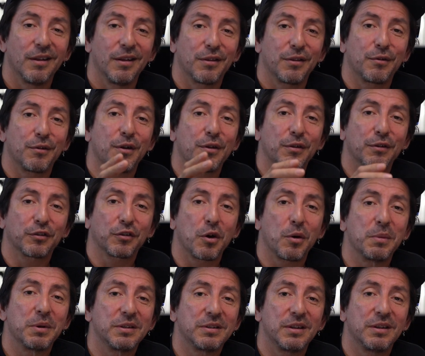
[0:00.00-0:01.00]
throw those
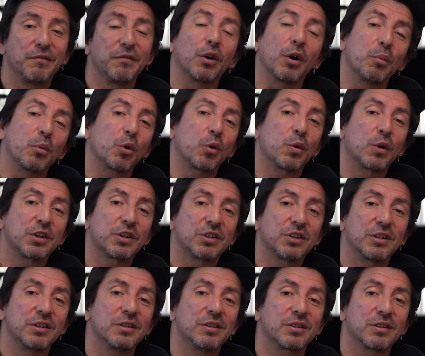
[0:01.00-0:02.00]
comments in if you've got more
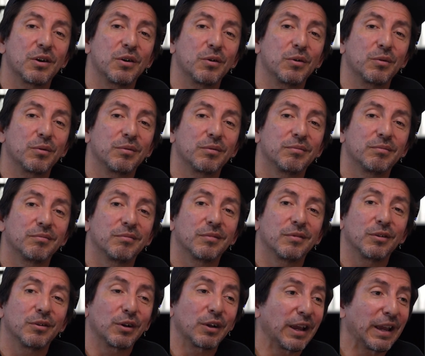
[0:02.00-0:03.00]
questions. I'll
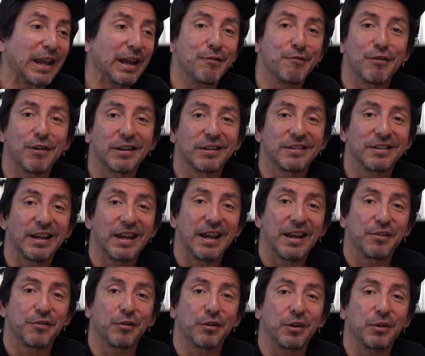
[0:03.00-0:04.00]
look at getting around to
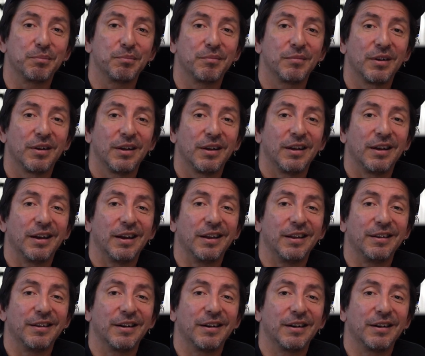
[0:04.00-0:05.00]
answering them,
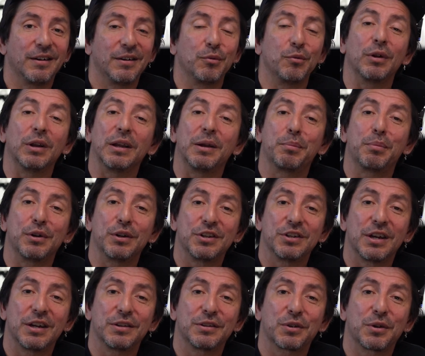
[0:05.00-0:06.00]
and really
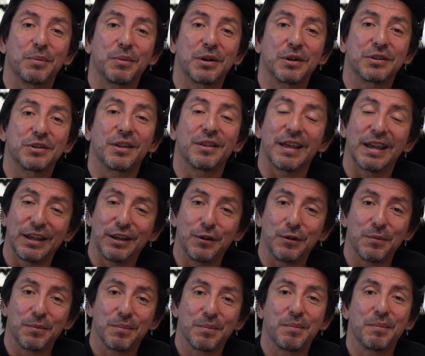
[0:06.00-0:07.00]
appreciate you so much. Thank
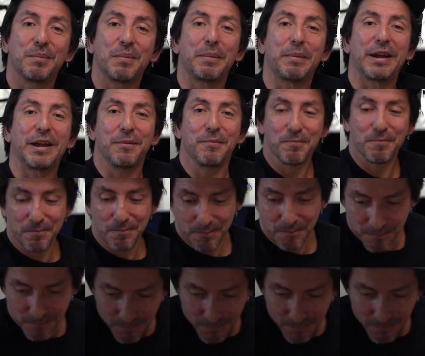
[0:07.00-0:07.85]
you. Bye-bye.